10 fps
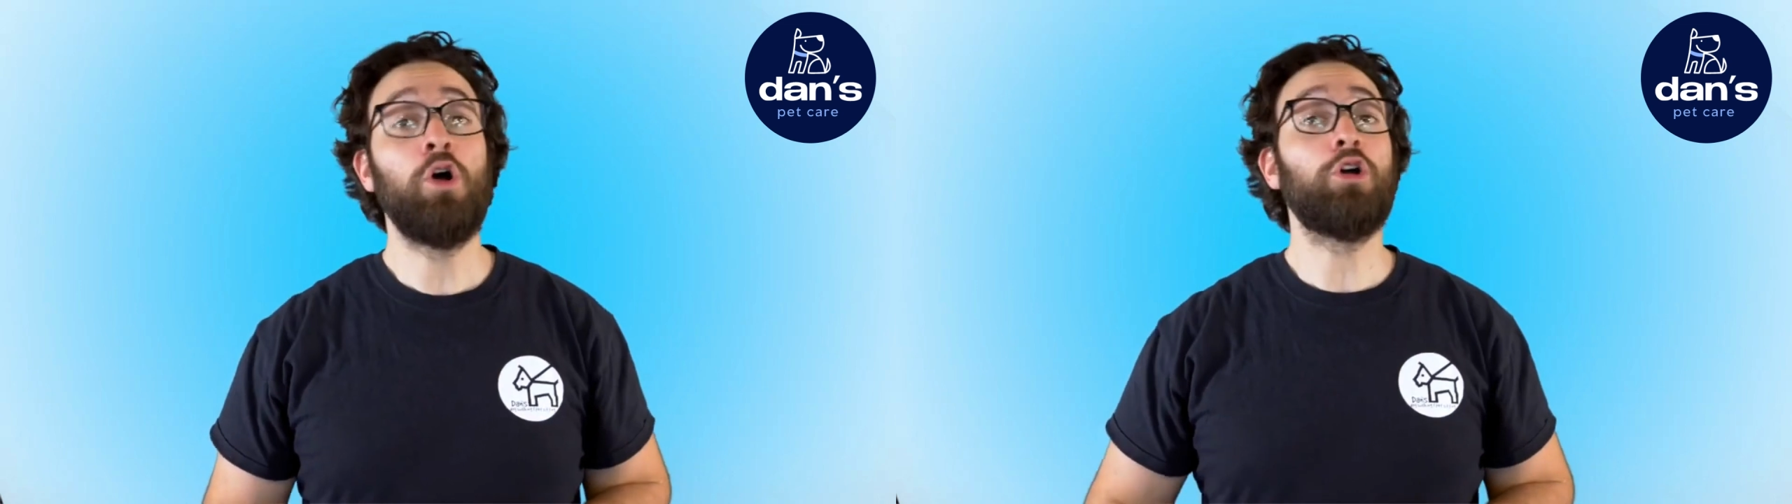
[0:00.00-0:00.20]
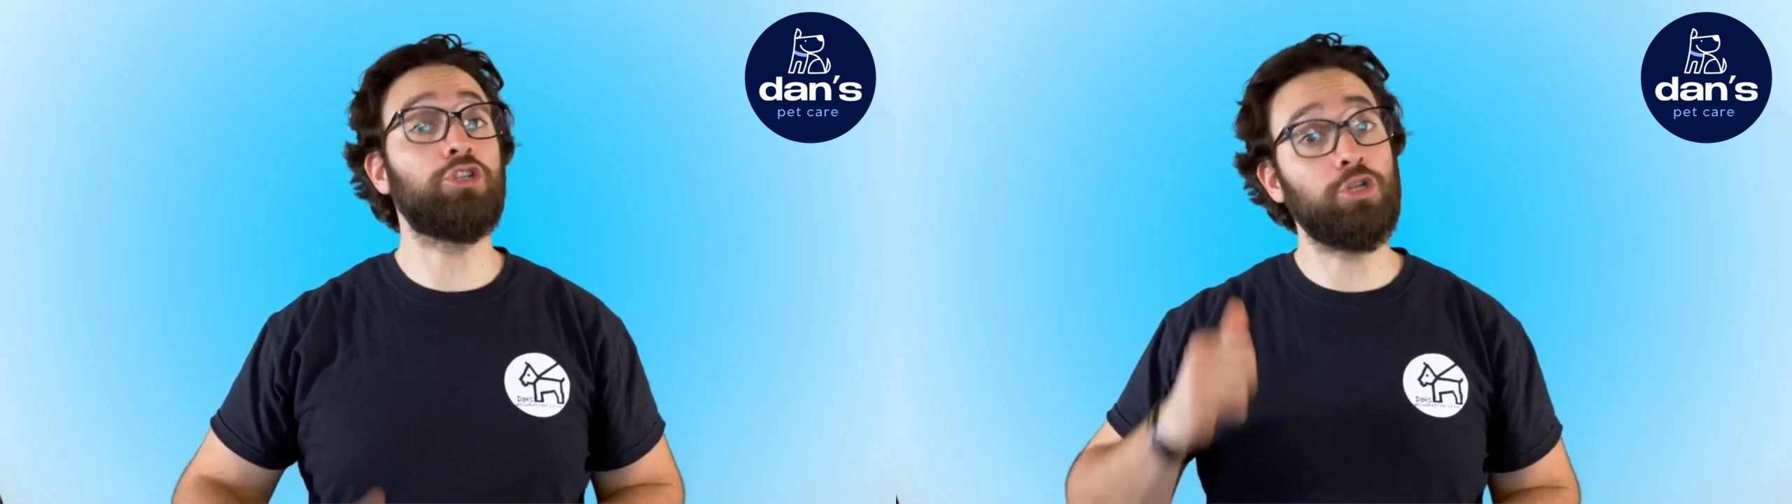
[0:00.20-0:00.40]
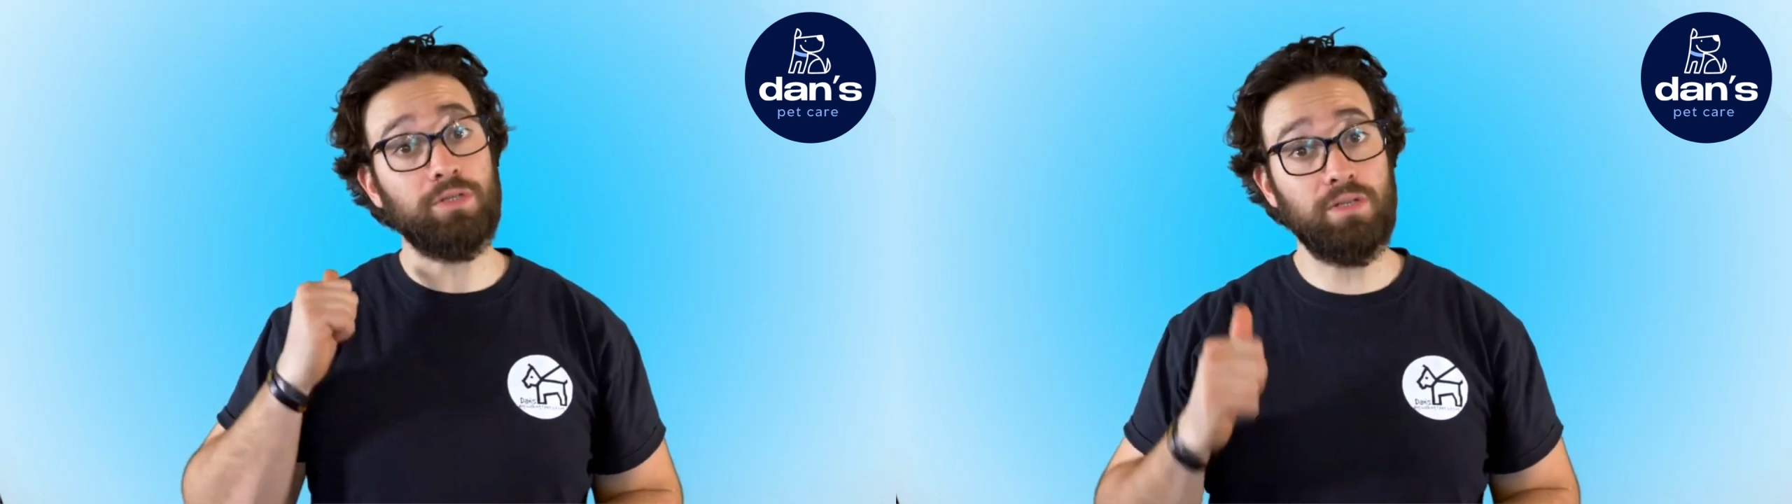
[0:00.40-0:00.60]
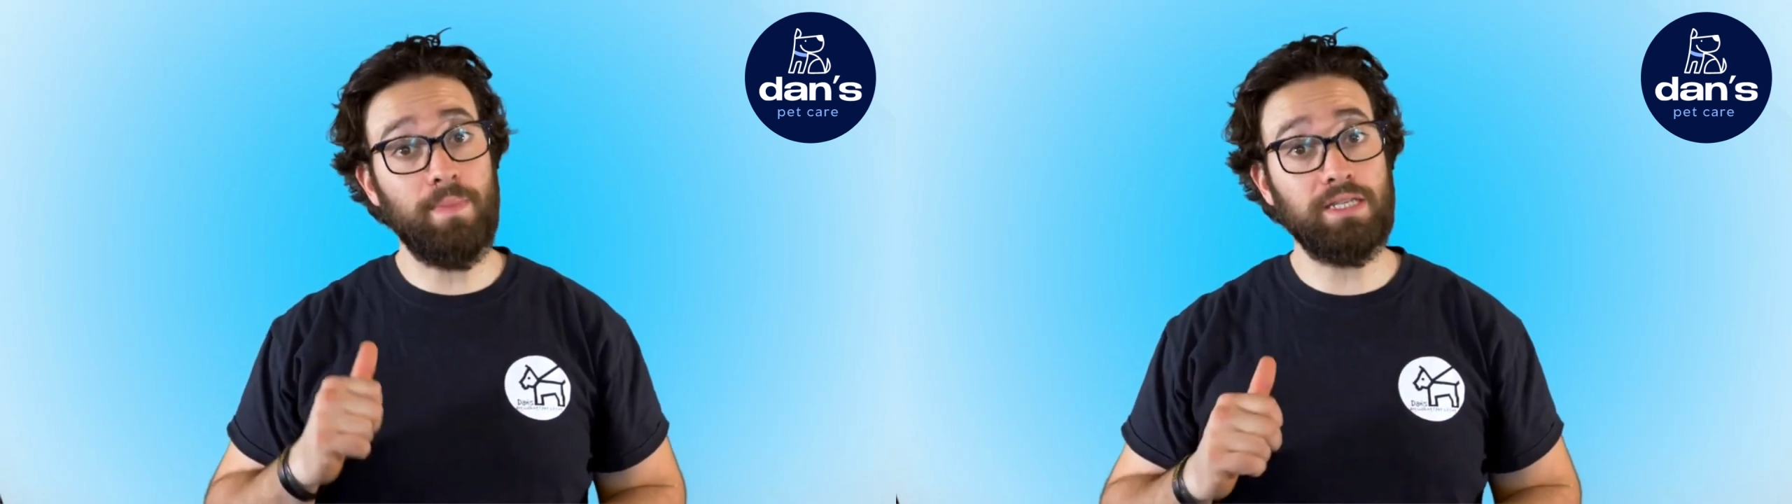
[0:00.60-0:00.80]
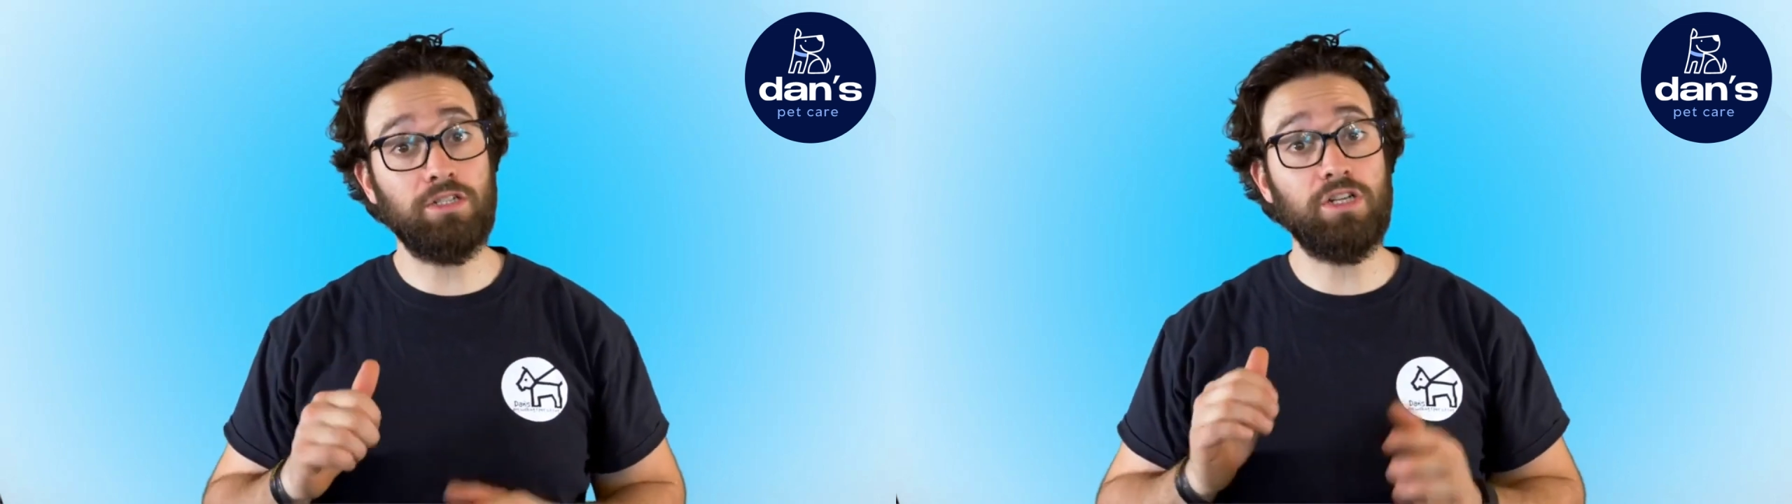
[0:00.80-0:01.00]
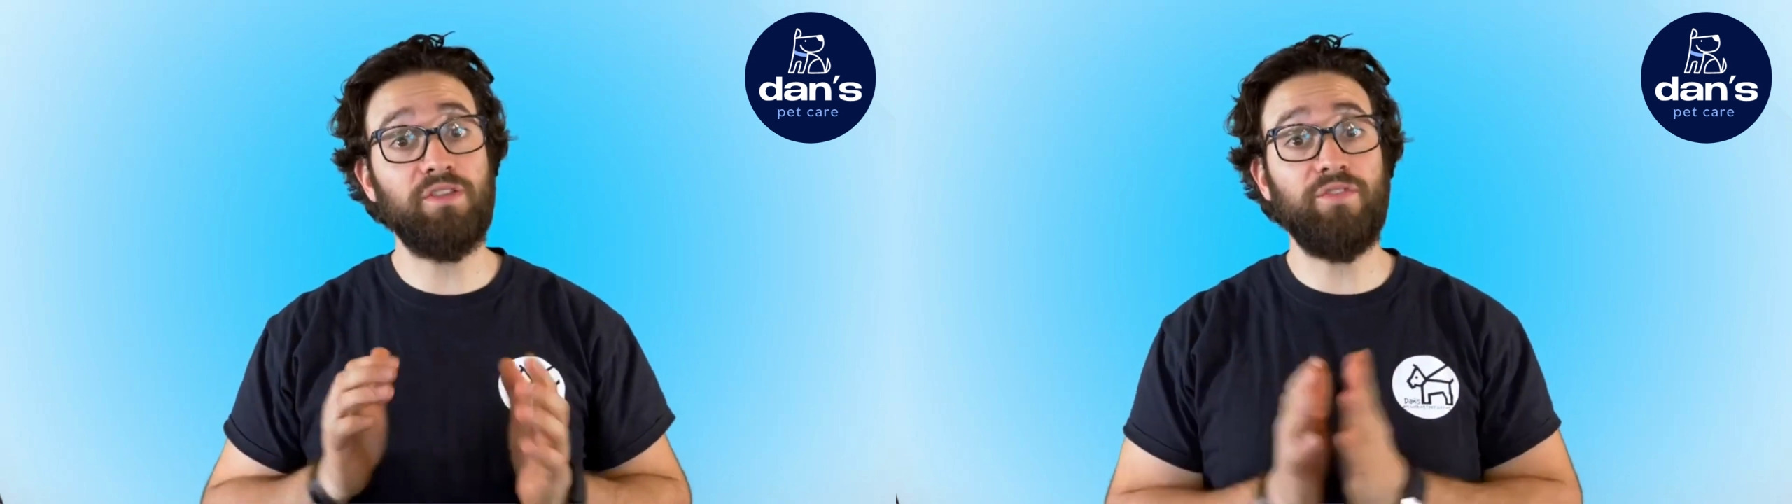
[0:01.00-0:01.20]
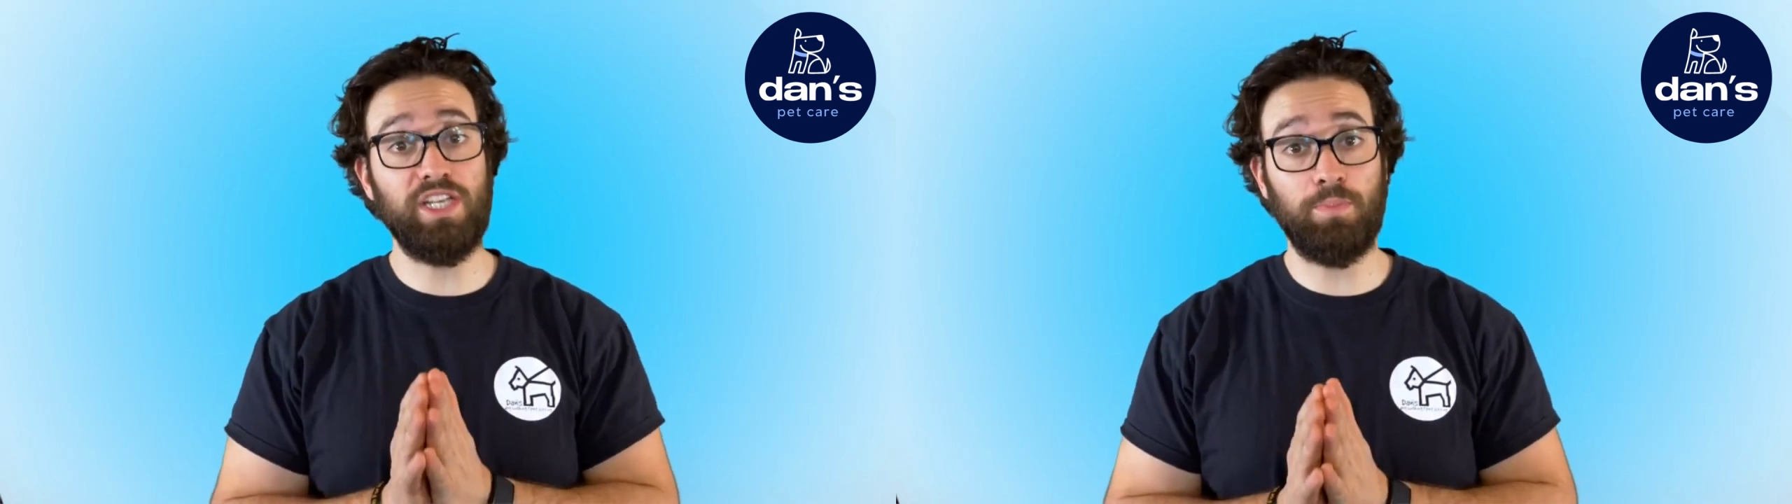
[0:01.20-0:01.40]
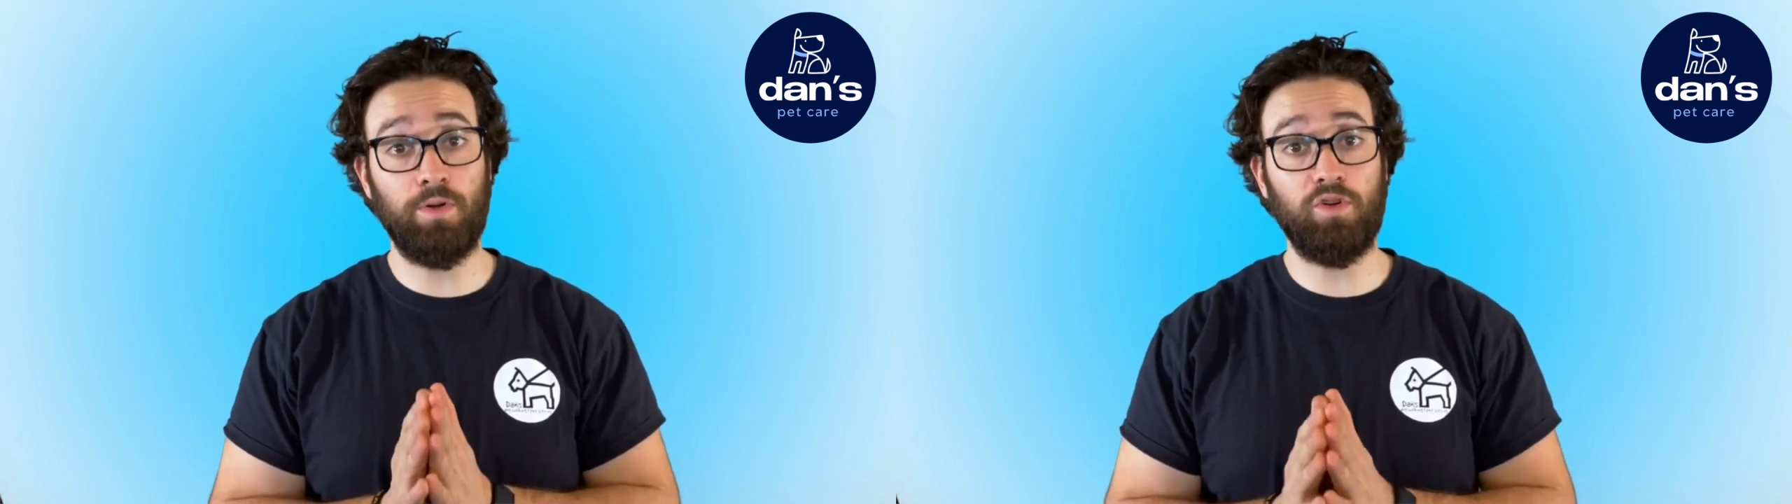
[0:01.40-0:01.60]
or shoot us a message in the
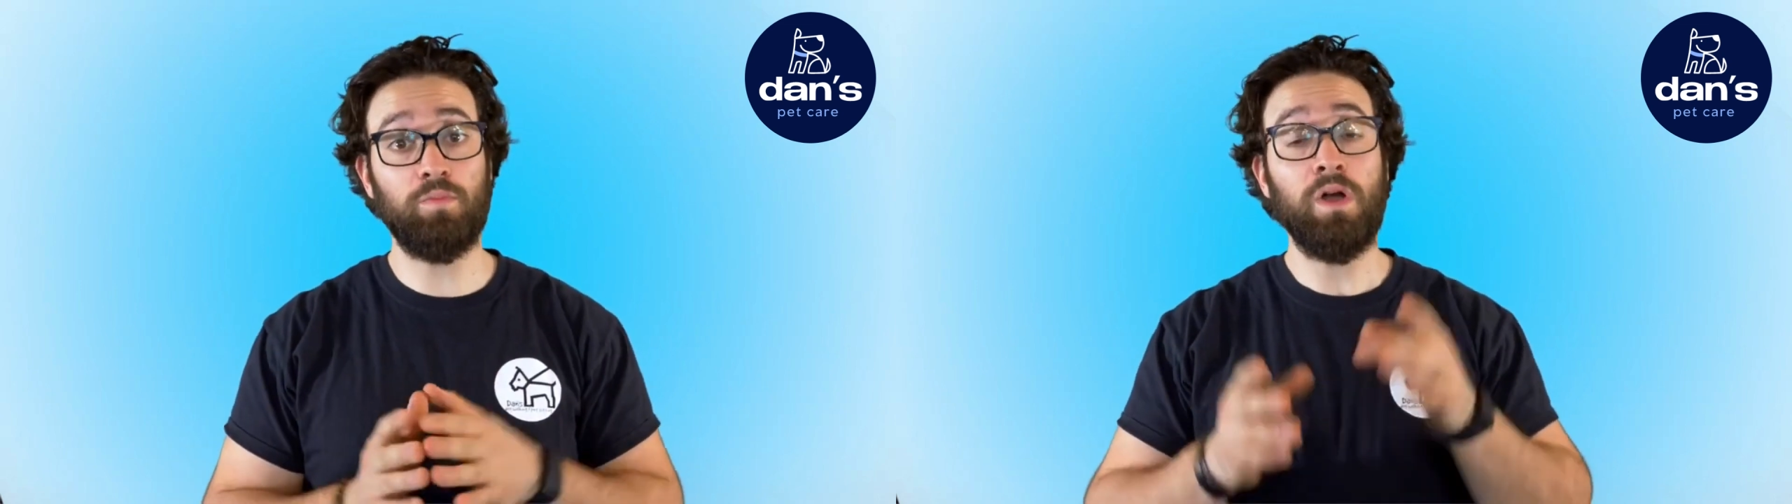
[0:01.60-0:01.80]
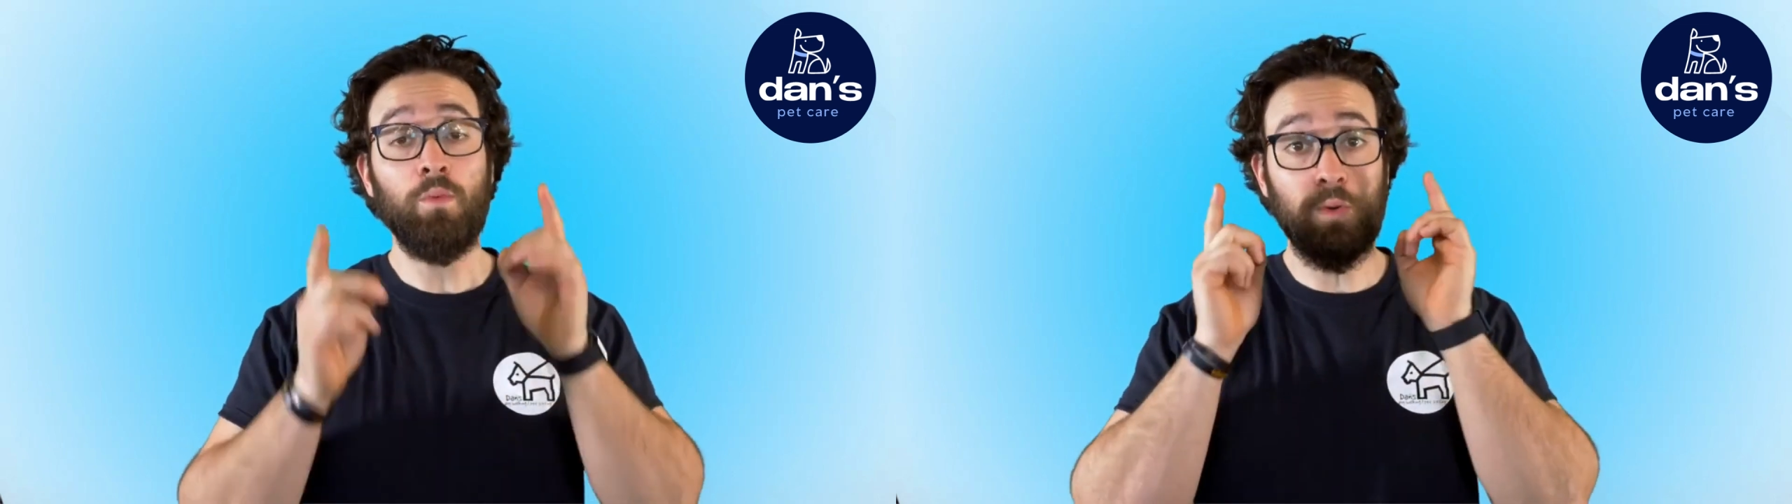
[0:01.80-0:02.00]
Facebook group.